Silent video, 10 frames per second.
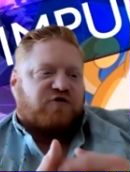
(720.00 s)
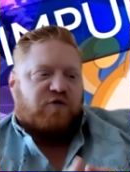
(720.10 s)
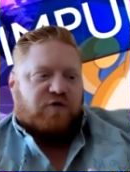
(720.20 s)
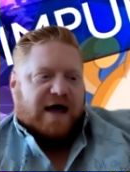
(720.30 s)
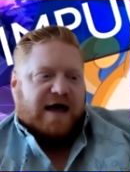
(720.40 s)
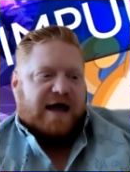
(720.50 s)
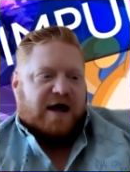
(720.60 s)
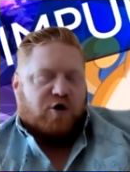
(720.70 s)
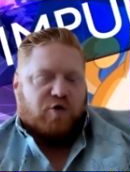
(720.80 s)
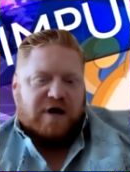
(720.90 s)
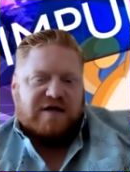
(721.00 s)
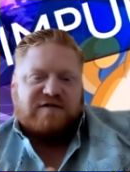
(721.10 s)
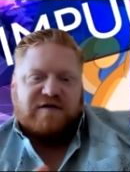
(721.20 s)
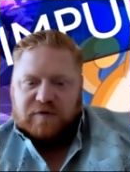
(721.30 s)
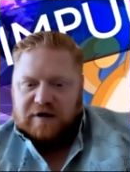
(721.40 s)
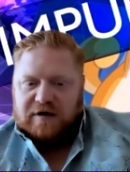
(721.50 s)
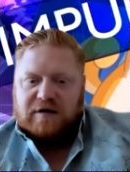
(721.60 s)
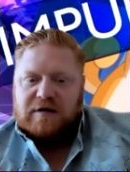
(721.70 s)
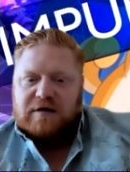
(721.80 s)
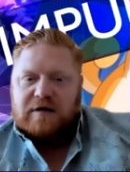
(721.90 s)
through that and create something
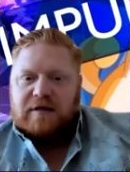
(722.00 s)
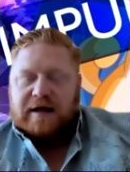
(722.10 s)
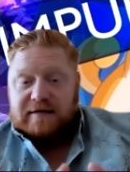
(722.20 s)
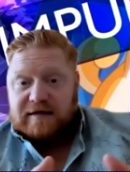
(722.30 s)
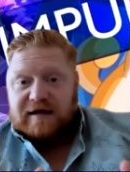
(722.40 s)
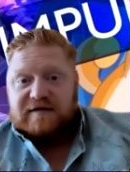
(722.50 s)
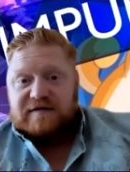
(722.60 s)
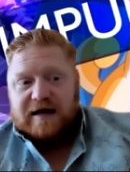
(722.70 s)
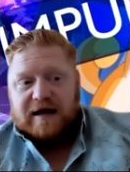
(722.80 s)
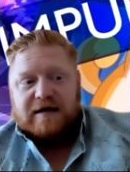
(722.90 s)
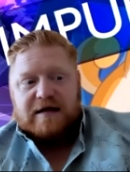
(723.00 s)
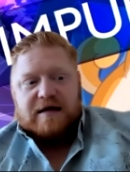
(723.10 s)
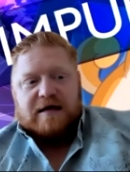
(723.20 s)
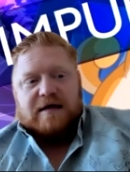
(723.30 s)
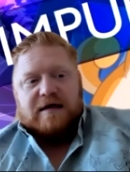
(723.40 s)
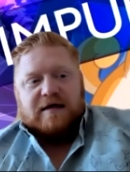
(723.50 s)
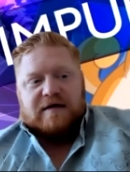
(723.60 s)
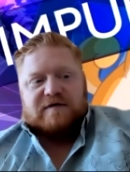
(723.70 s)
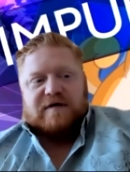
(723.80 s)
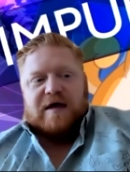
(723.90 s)
like this that
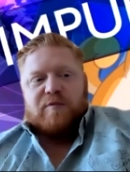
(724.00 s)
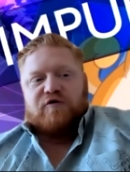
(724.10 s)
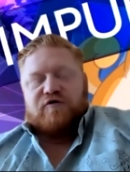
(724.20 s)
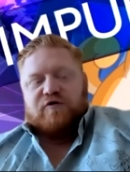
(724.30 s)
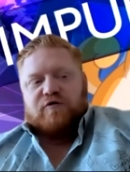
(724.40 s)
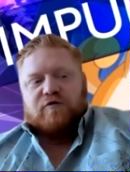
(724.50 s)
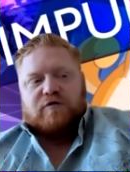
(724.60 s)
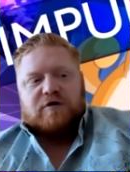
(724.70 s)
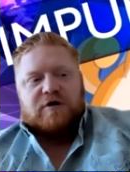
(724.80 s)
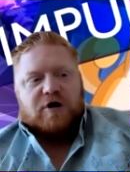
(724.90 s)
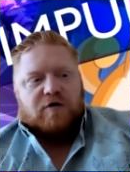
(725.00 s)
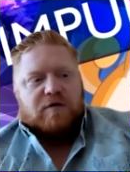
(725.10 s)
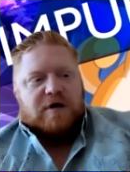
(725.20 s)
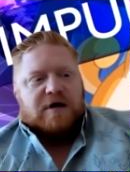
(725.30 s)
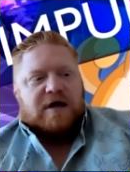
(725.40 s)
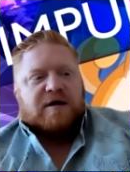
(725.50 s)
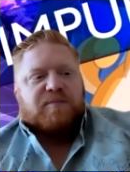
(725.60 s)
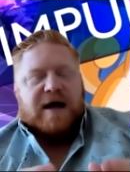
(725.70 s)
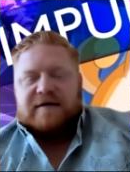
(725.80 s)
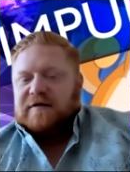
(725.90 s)
is able to, you know,
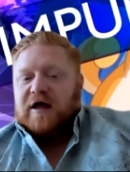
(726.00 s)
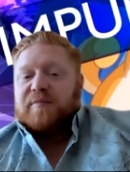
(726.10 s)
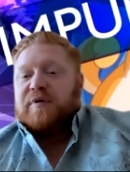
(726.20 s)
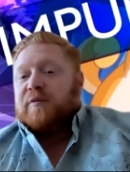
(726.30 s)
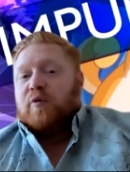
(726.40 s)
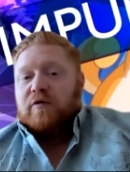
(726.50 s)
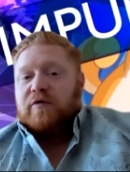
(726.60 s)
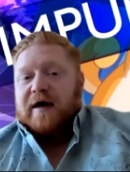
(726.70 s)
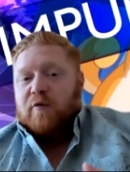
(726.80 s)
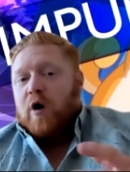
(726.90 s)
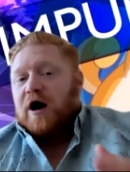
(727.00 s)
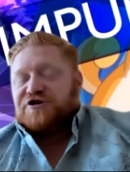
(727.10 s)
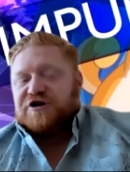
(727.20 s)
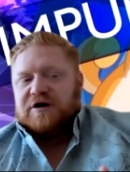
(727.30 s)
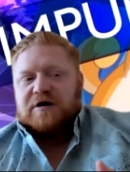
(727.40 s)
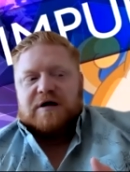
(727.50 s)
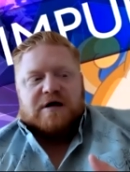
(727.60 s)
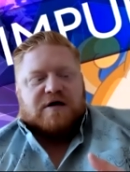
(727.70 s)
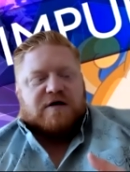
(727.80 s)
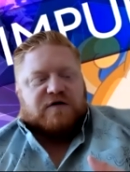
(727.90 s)
impact a lot of people that watch it.
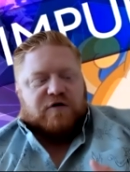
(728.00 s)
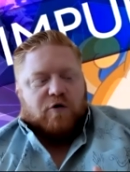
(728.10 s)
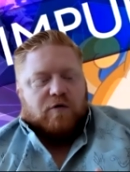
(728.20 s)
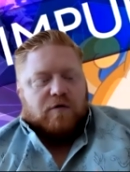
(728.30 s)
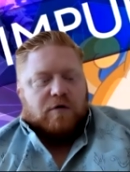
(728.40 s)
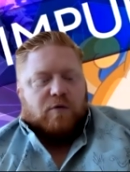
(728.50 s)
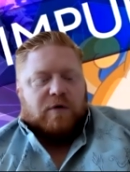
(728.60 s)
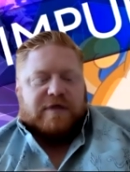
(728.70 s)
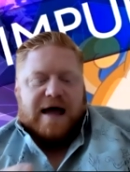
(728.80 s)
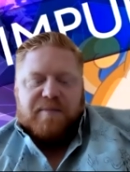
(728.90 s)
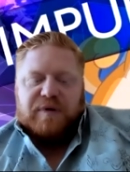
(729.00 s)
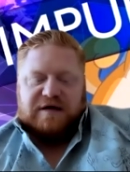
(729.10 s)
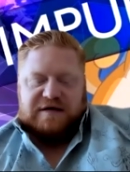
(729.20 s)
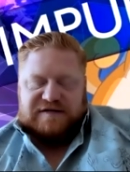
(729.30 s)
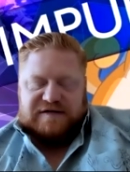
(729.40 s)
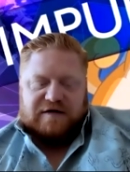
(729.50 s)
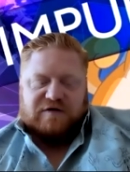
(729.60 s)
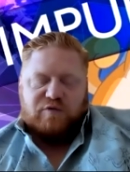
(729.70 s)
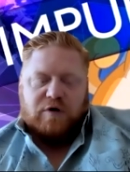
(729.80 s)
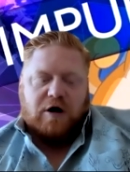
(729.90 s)
So with that being said
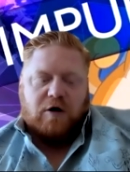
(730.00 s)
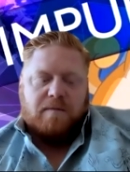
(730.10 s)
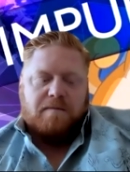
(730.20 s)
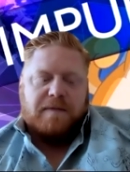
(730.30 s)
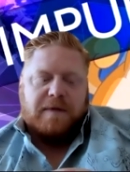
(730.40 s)
as well,